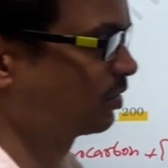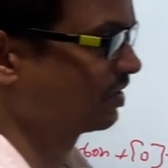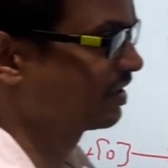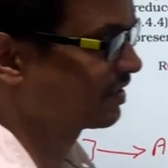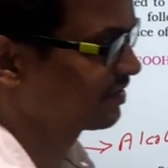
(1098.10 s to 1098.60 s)
when
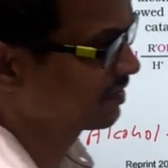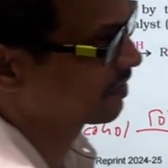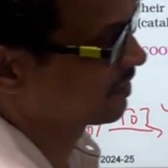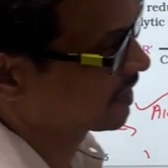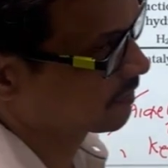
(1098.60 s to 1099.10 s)
carboxylic
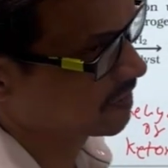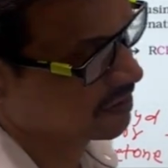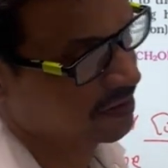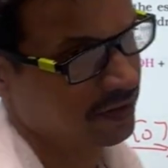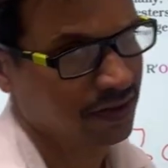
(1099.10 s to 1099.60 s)
acid
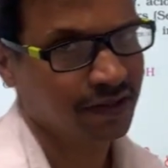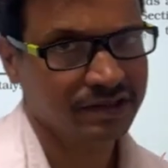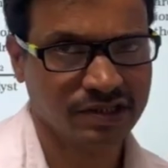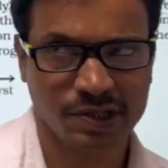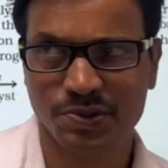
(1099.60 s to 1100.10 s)
react with
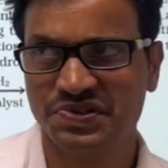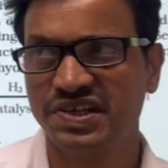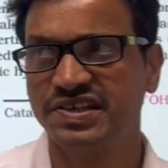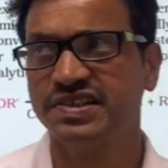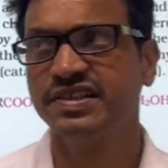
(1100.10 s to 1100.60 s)

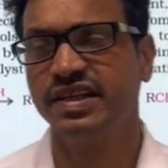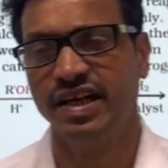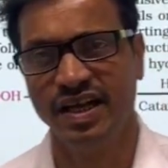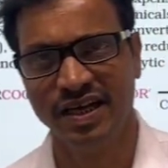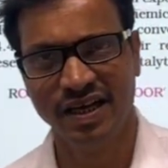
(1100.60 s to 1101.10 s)
the reducing
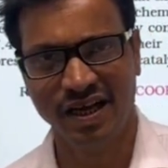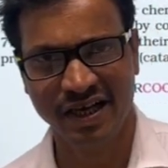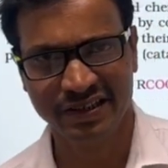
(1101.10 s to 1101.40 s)
agent